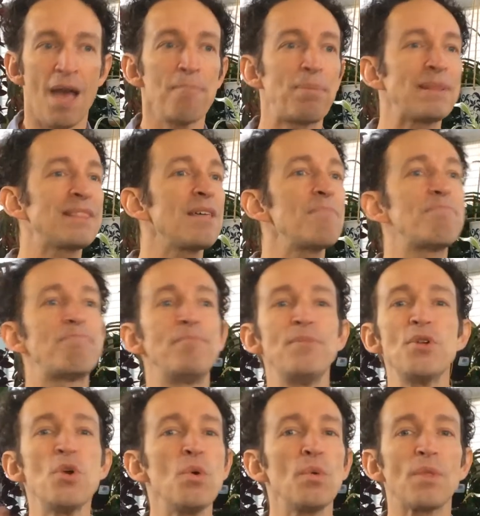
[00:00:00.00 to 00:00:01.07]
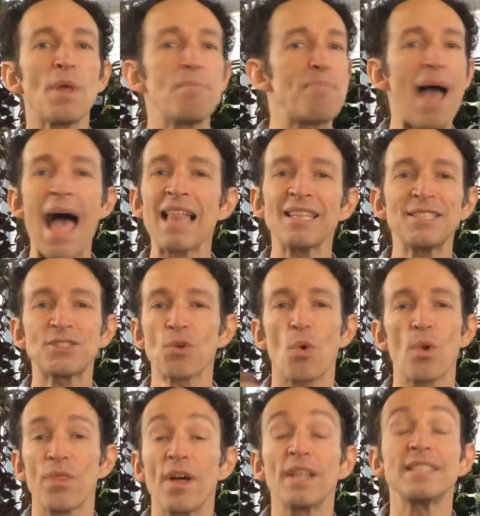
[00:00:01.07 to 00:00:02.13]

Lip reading: But the balance, or the